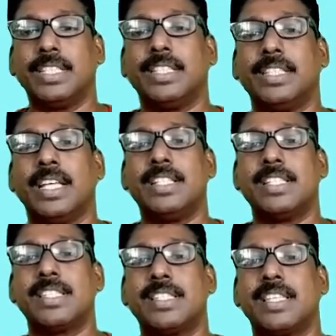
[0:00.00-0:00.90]
That
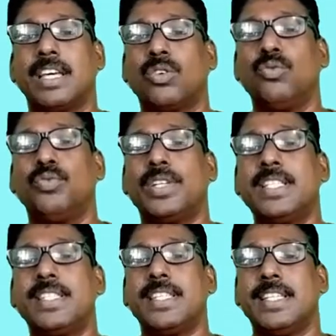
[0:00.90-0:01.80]
is
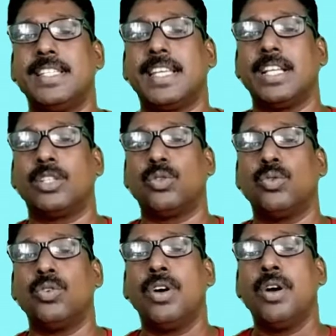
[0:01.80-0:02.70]
circumference is equal
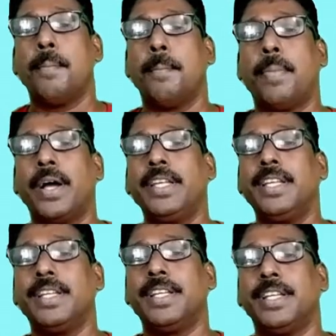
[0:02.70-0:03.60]
to
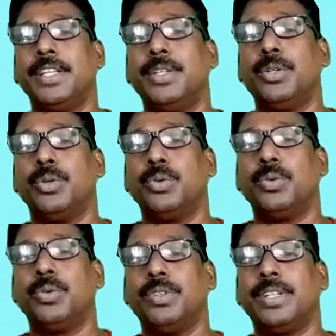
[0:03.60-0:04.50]
pi
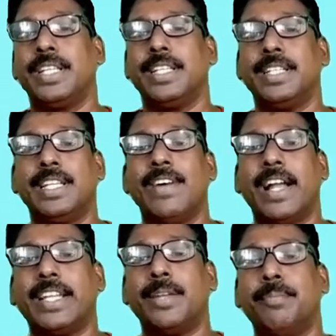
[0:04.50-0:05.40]
into D.
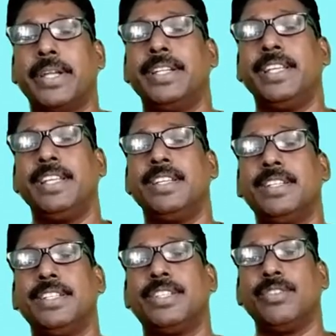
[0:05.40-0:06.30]
Divided by D,
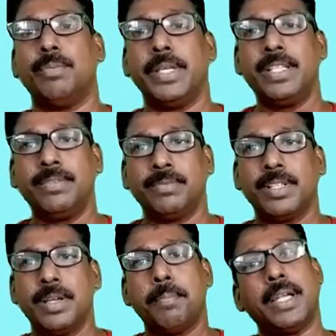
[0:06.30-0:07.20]
it will be
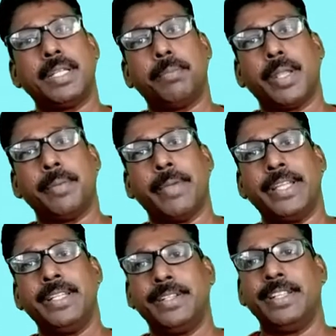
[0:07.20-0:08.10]
multiplied
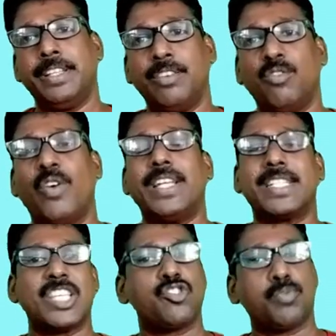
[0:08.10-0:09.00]
by D by
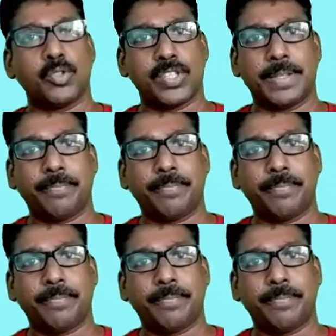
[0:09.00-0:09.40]
transpose.